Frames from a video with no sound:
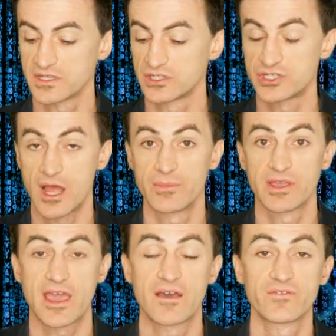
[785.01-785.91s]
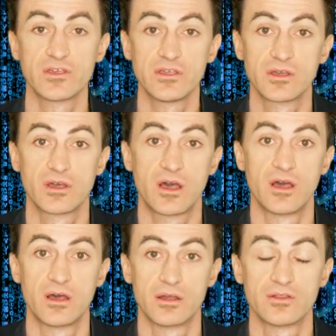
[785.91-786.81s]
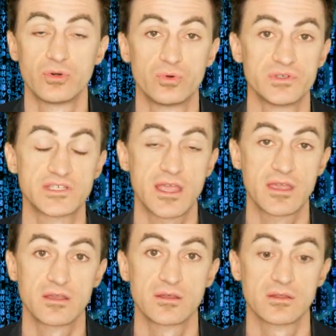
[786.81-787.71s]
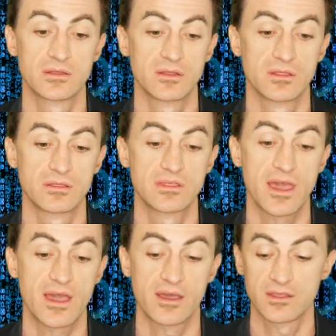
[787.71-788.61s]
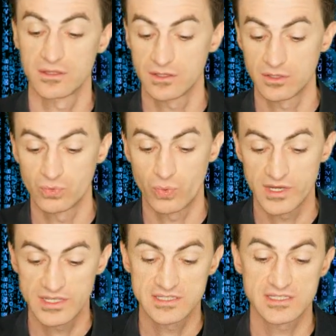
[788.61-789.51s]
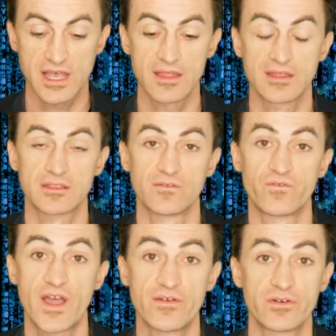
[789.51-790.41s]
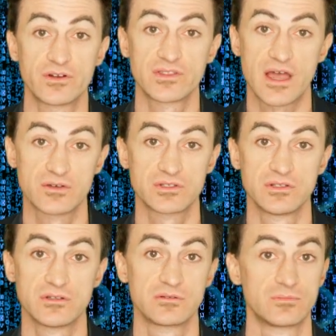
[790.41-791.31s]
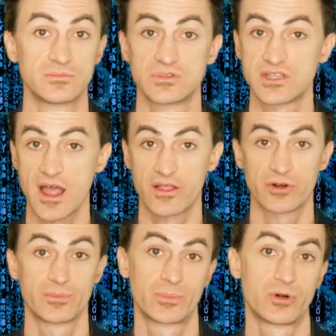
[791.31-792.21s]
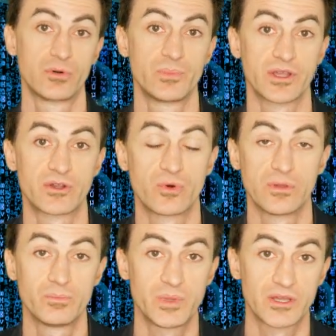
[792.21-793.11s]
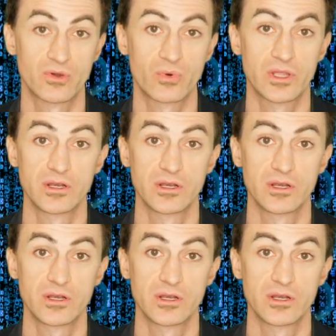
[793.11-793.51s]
John McAfee, who was saying that when he said that the $500,000 per Bitcoin